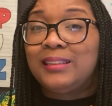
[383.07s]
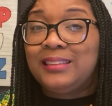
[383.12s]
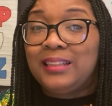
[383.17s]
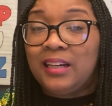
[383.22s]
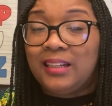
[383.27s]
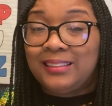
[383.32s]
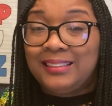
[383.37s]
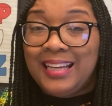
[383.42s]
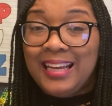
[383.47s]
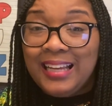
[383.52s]

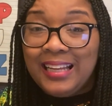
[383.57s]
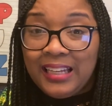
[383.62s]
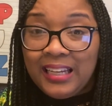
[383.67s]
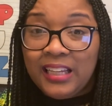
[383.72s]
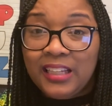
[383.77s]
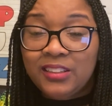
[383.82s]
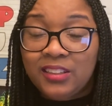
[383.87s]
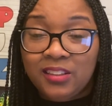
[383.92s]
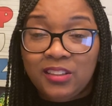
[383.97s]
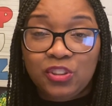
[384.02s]

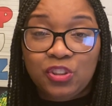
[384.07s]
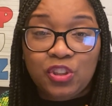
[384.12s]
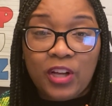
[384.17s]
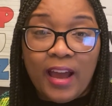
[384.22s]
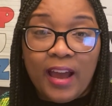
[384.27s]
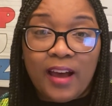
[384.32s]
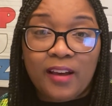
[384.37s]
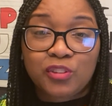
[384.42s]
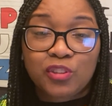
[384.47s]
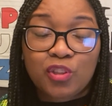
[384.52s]
attending to the
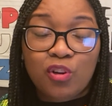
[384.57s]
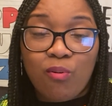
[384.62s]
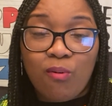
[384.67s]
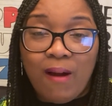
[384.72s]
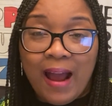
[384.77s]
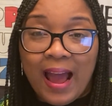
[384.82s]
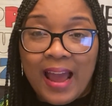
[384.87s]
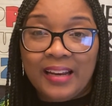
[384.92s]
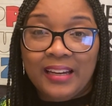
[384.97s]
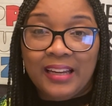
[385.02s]
child's
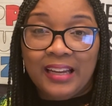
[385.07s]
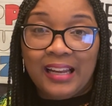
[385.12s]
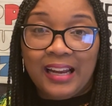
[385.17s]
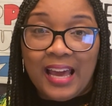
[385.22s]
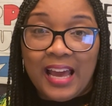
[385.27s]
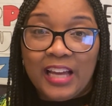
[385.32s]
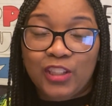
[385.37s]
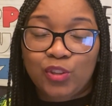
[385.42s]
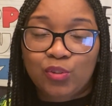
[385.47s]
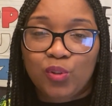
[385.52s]
cry in the
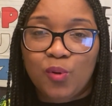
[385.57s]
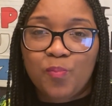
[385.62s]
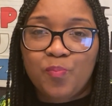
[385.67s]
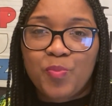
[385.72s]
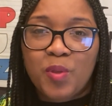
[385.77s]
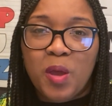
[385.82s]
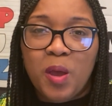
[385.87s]
classroom.